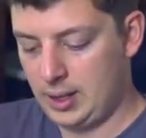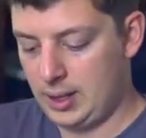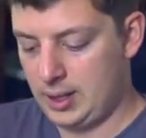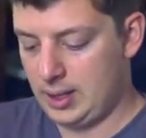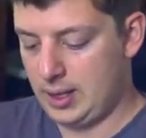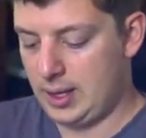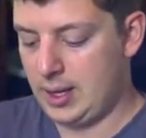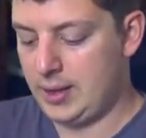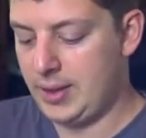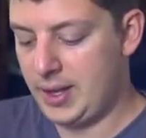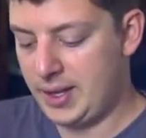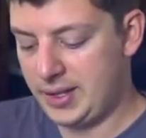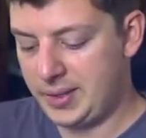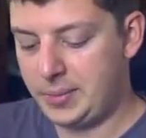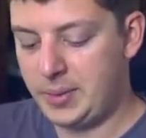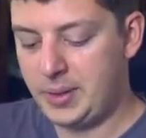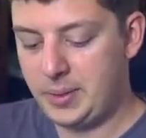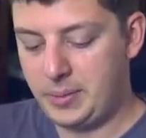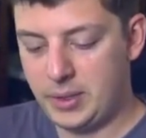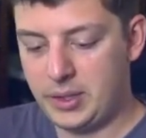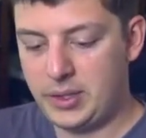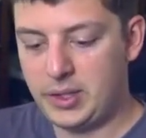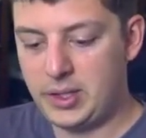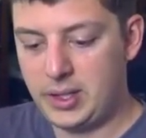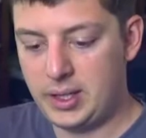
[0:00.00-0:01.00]
And that's
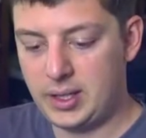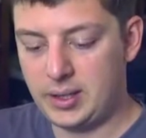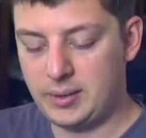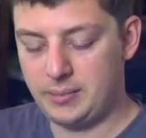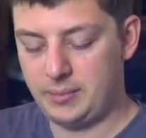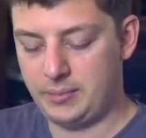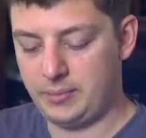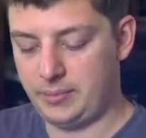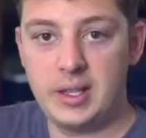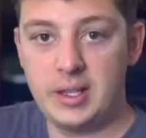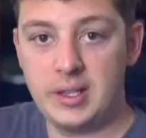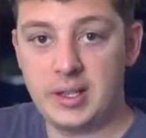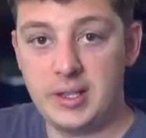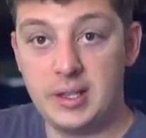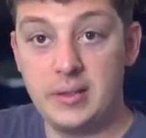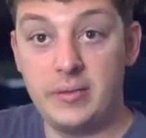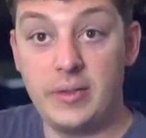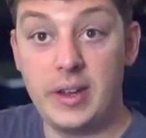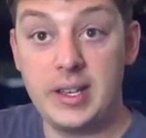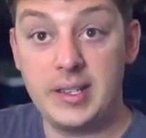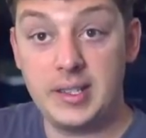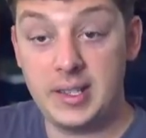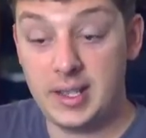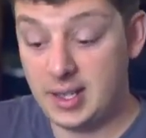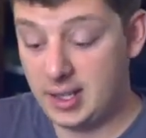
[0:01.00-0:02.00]
pretty much it. This
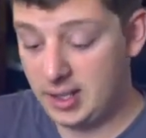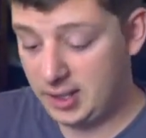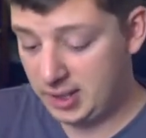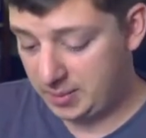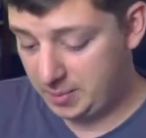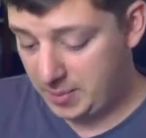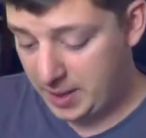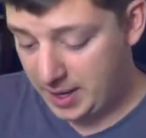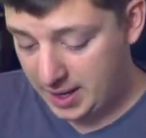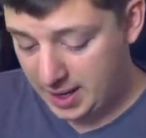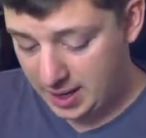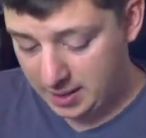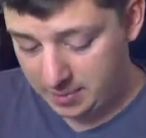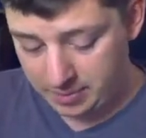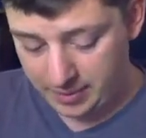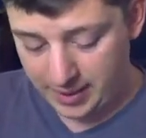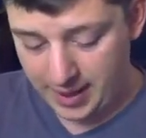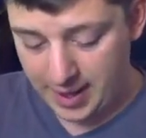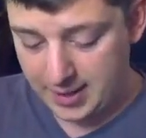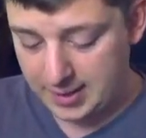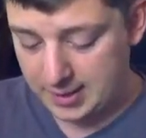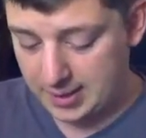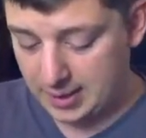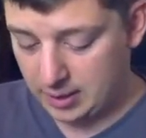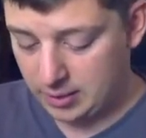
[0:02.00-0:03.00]
device is made out of
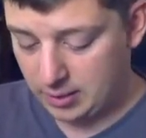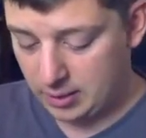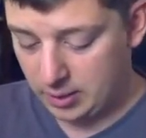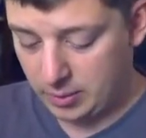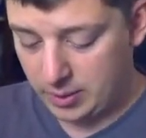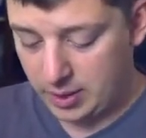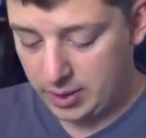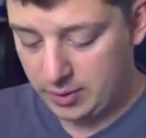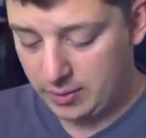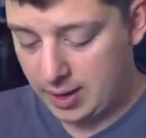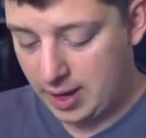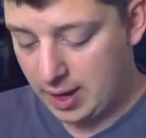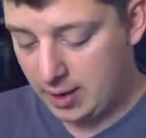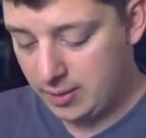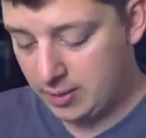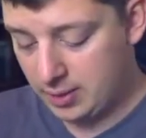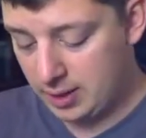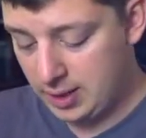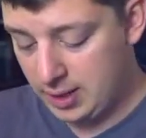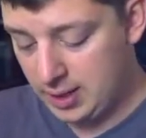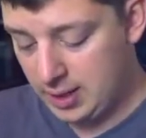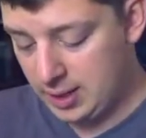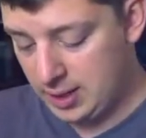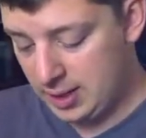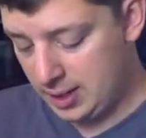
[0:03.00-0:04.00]
plastic all the way
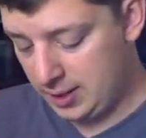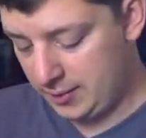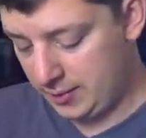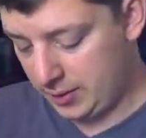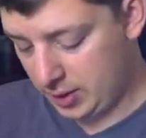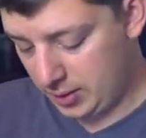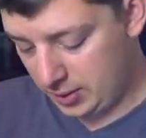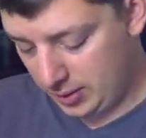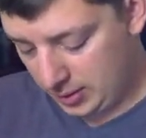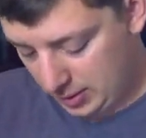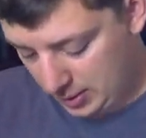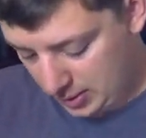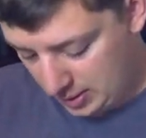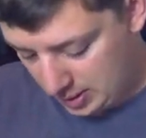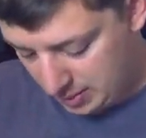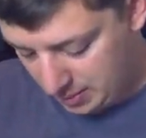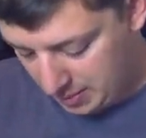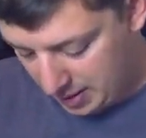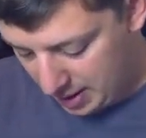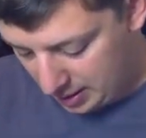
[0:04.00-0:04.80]
around, even though it made it